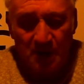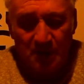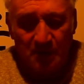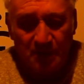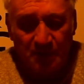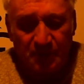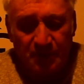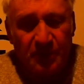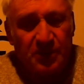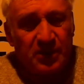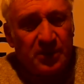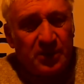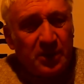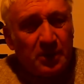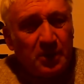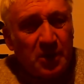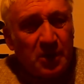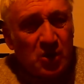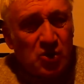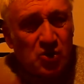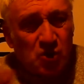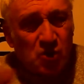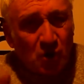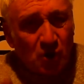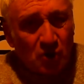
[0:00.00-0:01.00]
but there'll be
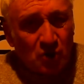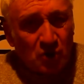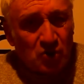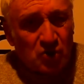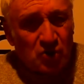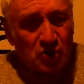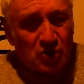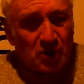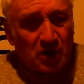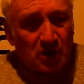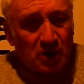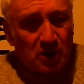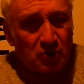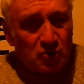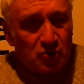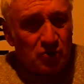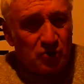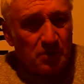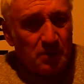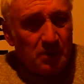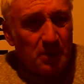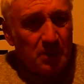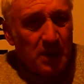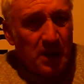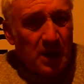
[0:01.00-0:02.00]
a shortage of dollars,